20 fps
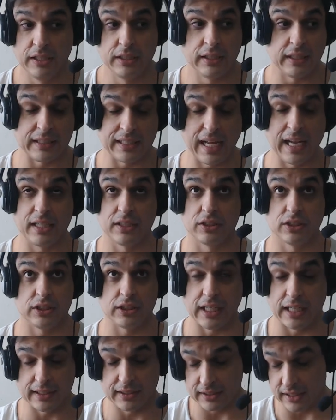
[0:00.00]
Like that
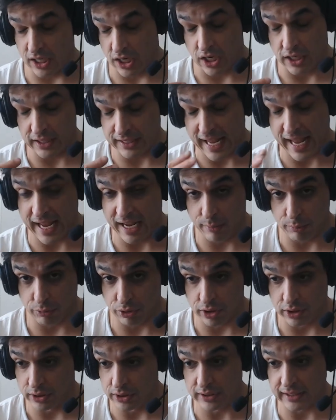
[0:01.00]
that's on
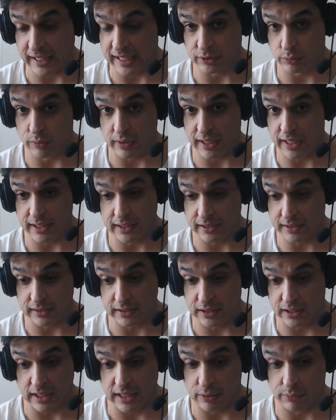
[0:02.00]
camera. That's why
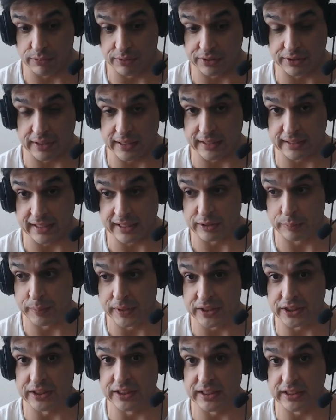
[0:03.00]
I was like, this
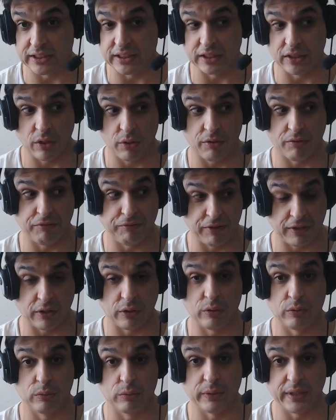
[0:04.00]
bitch needs to go the fuck
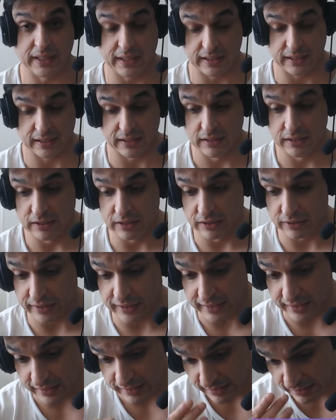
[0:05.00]
away.
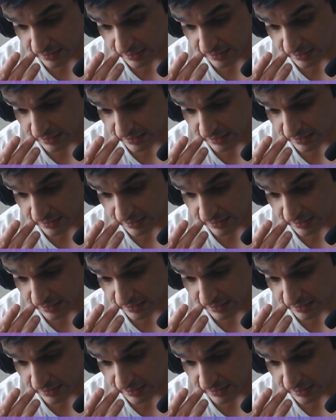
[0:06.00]
Okay?